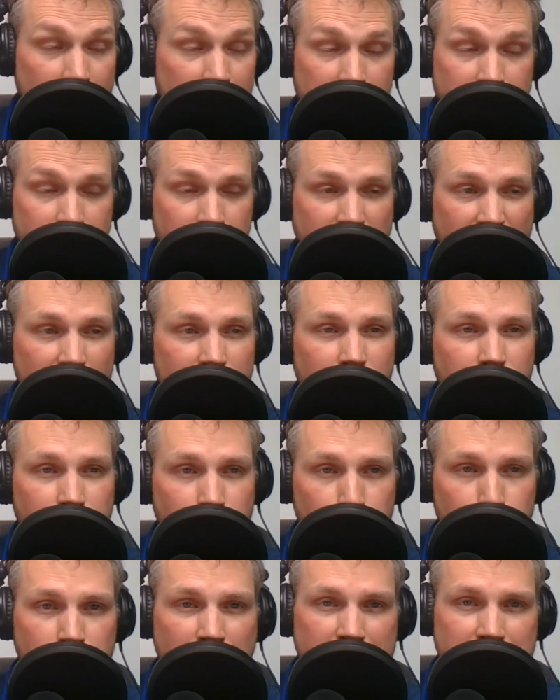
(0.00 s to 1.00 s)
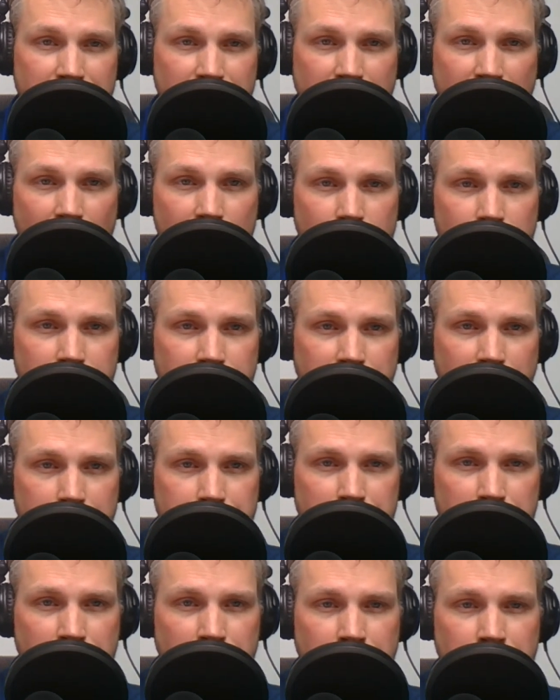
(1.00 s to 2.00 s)
I even had a full ride
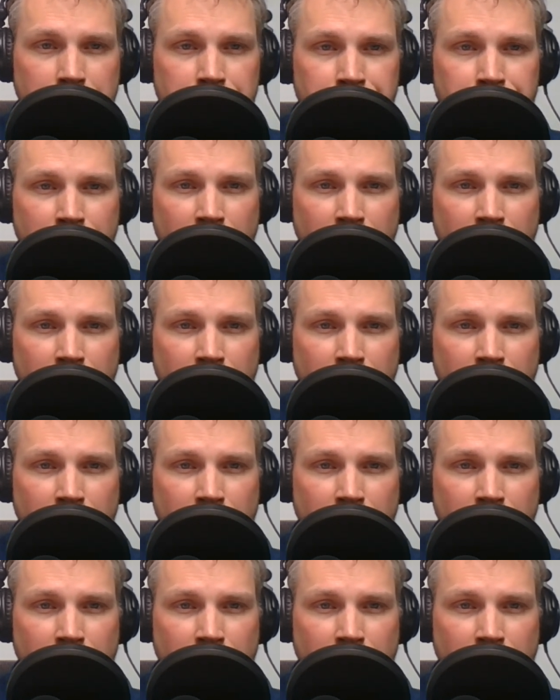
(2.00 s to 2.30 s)
scholarship to